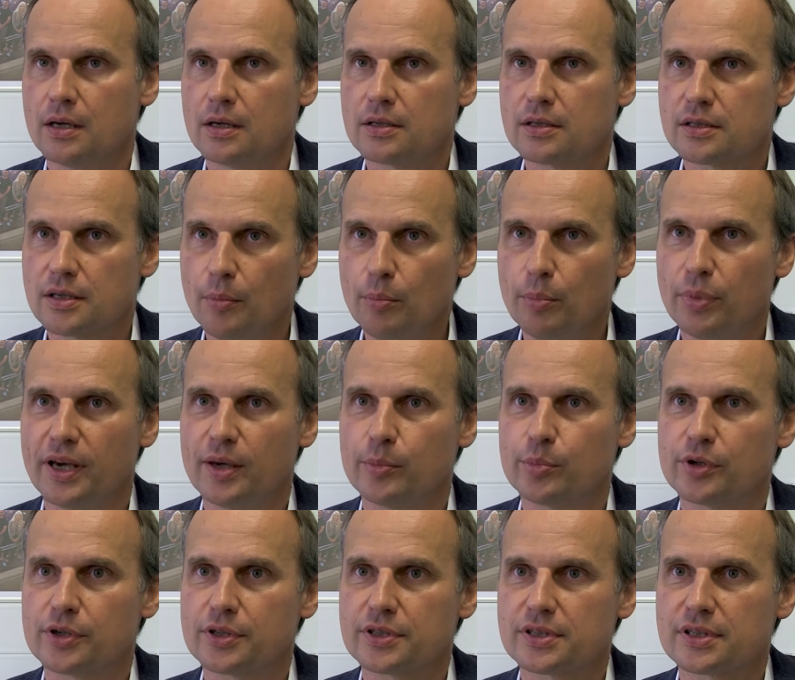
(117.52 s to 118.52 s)
Some
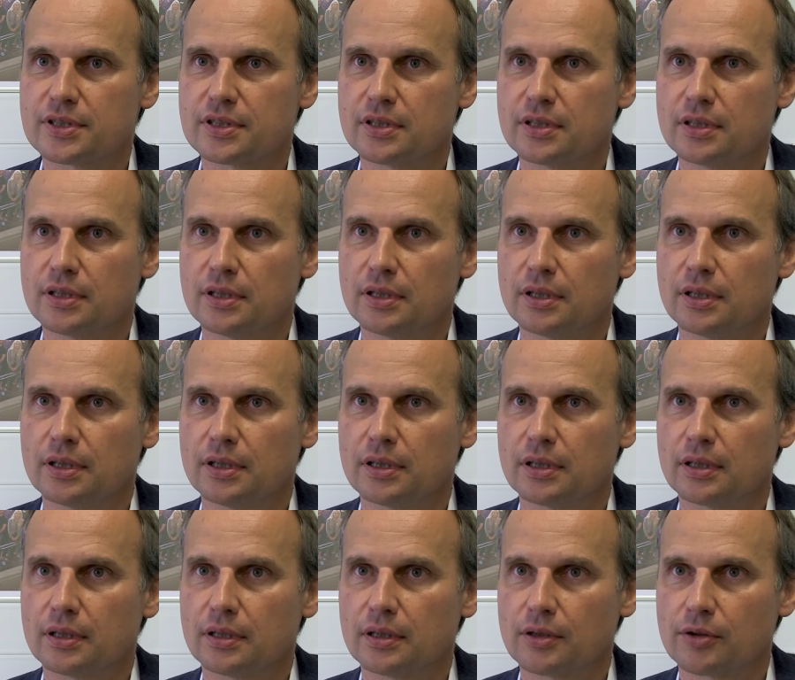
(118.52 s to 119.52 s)
papers
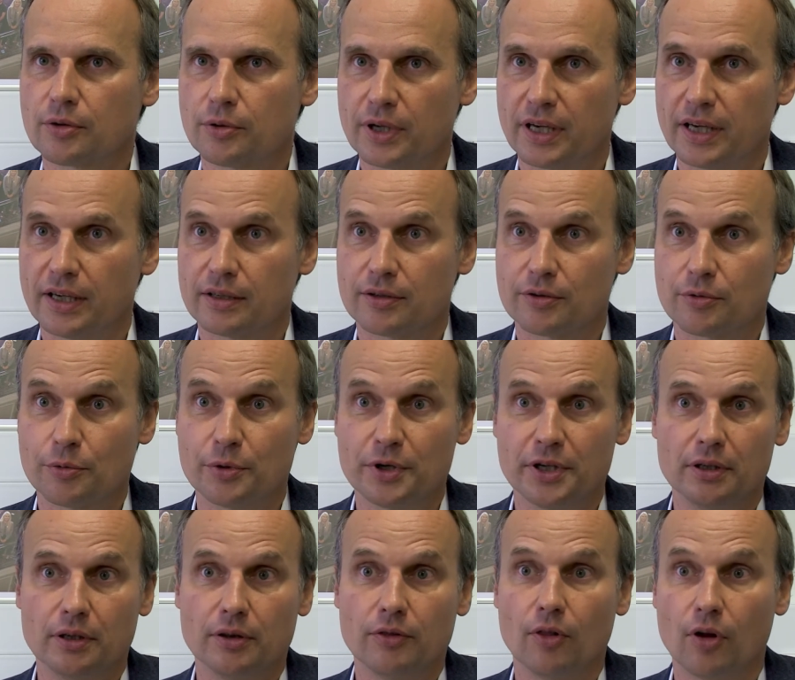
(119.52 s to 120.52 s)
create
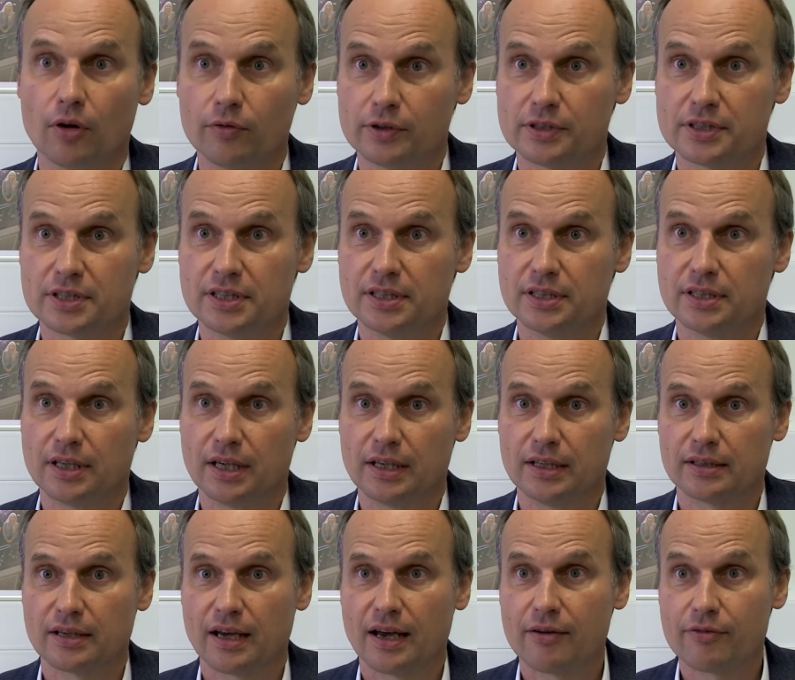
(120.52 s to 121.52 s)
real novelty
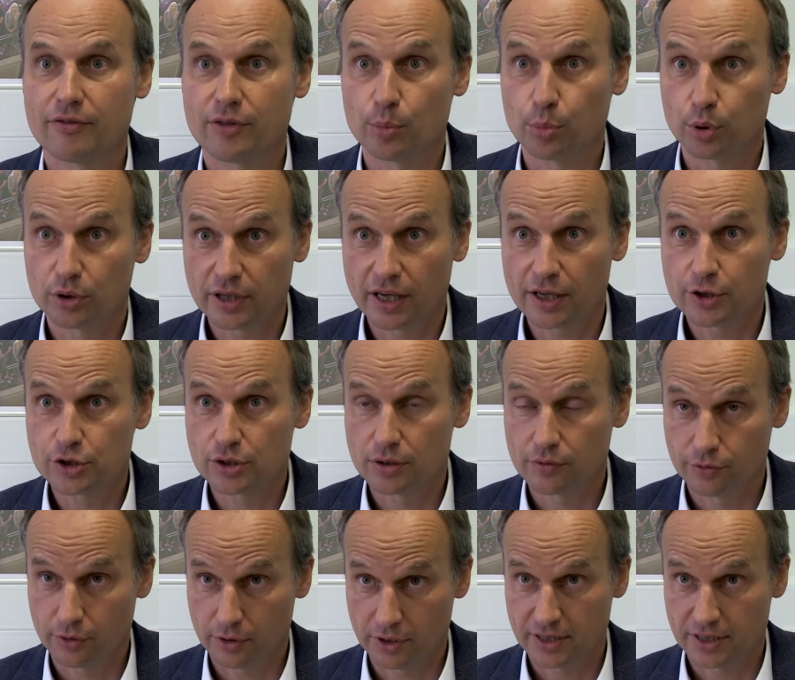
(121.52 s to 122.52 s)
and have the potential for